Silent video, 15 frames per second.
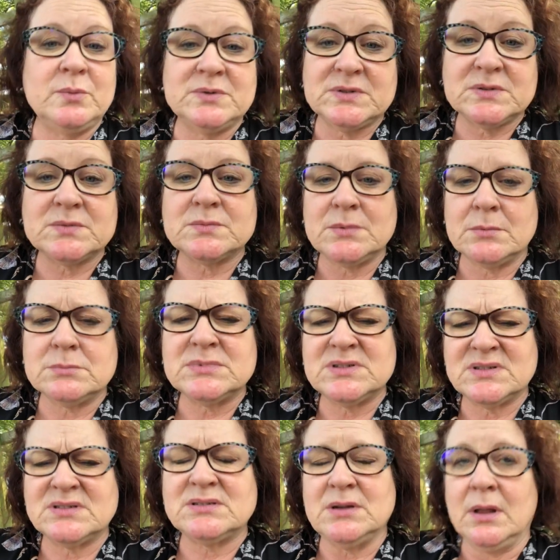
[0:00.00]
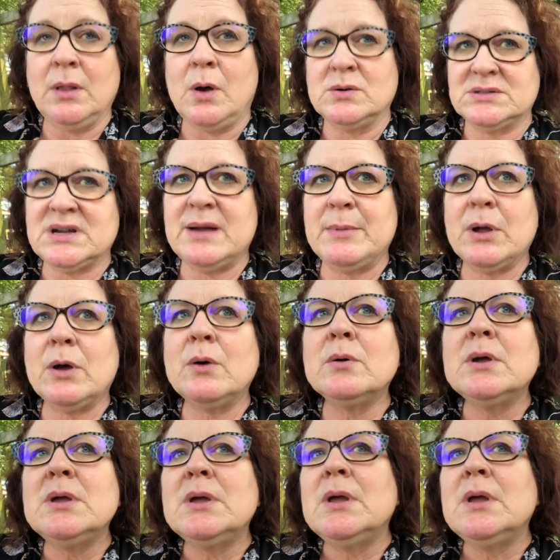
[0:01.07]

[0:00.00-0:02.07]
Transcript: It was a long time ago.